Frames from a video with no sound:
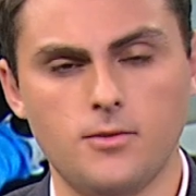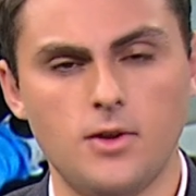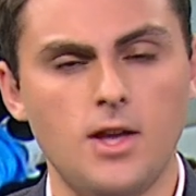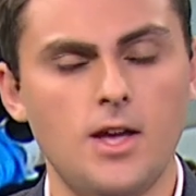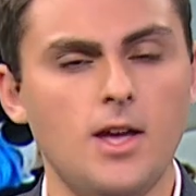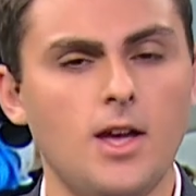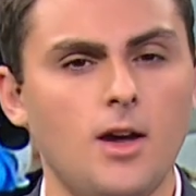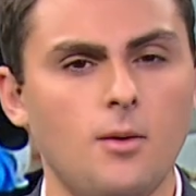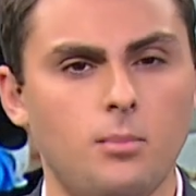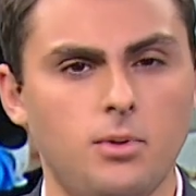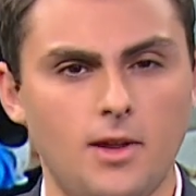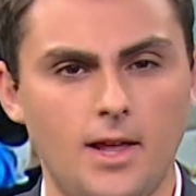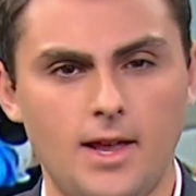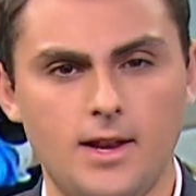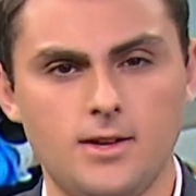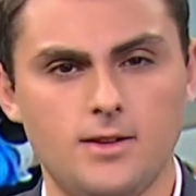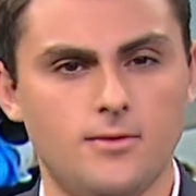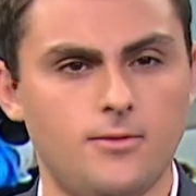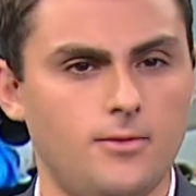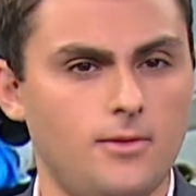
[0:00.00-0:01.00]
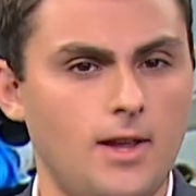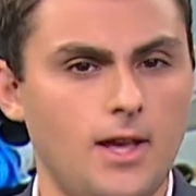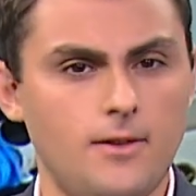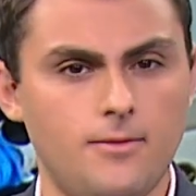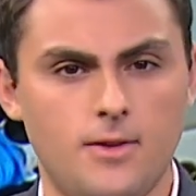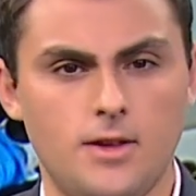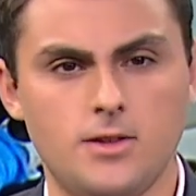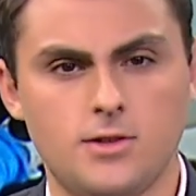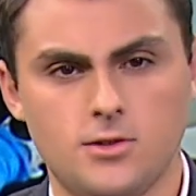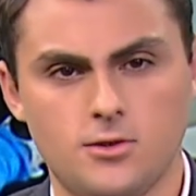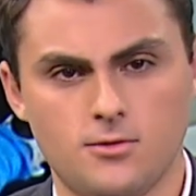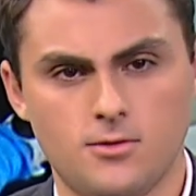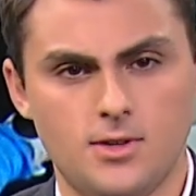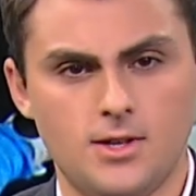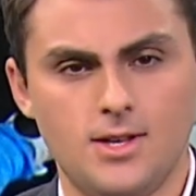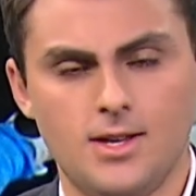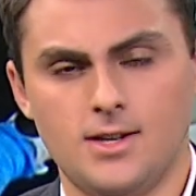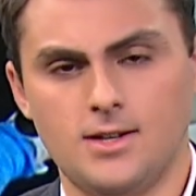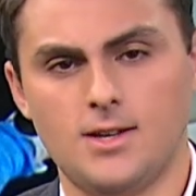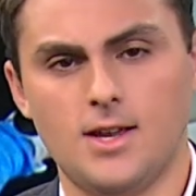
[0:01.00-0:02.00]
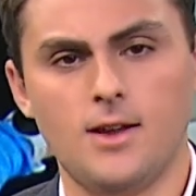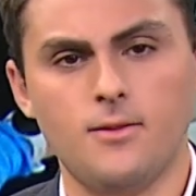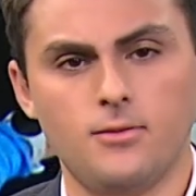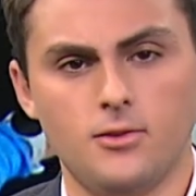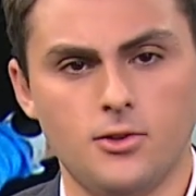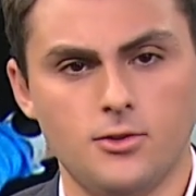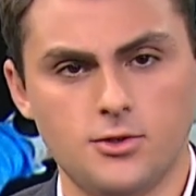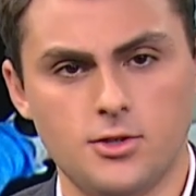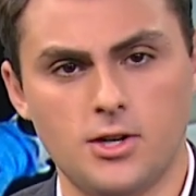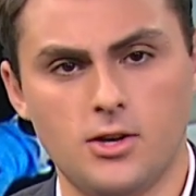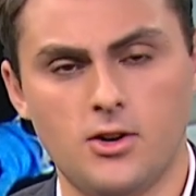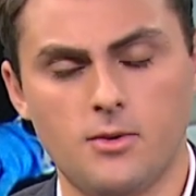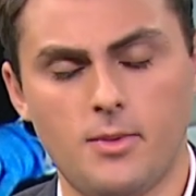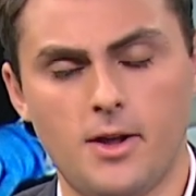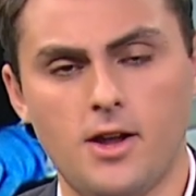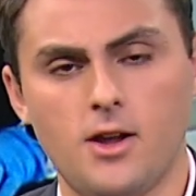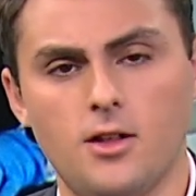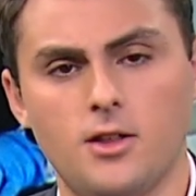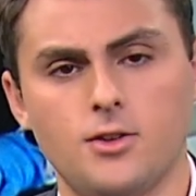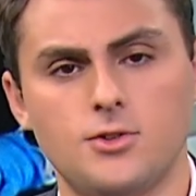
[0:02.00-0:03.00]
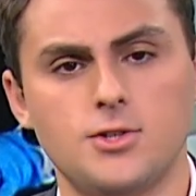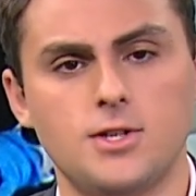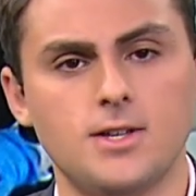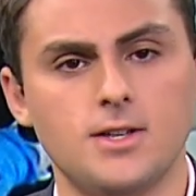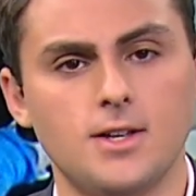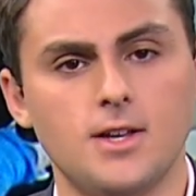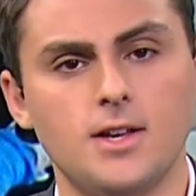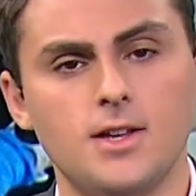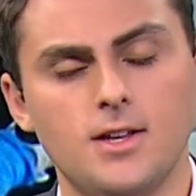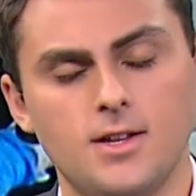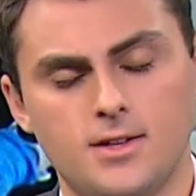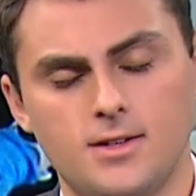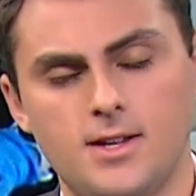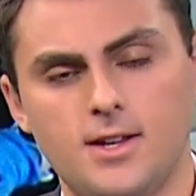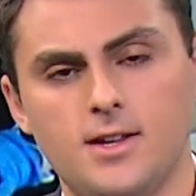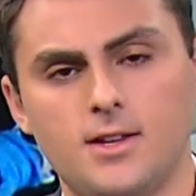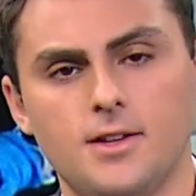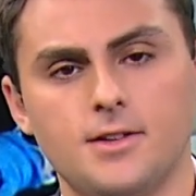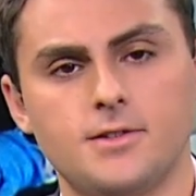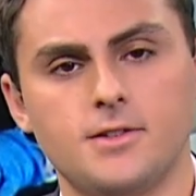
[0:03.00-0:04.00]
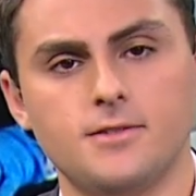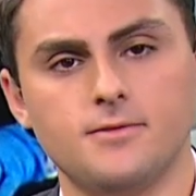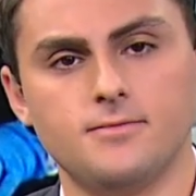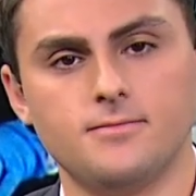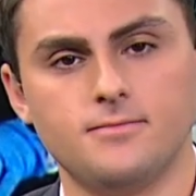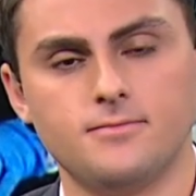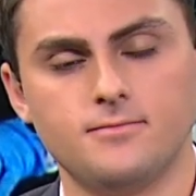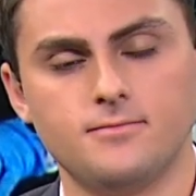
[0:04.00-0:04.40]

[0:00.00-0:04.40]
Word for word: of a blend of life history and evolutionary biology. Take a listen.